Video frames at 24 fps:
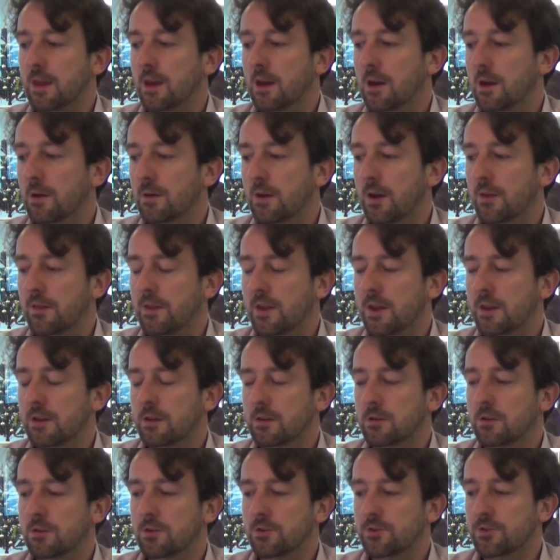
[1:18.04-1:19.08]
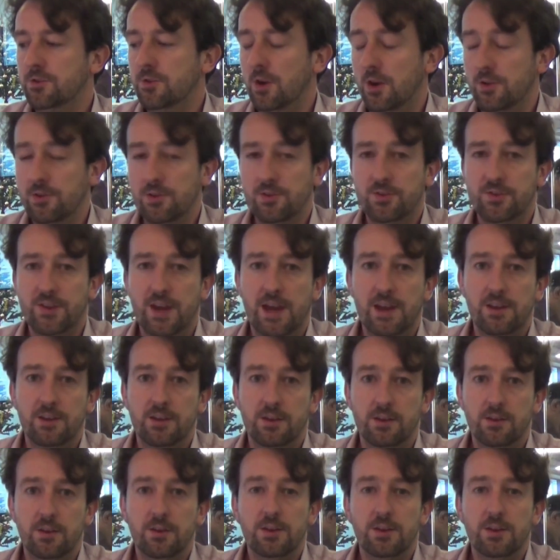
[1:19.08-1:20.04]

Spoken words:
Then, to understand it,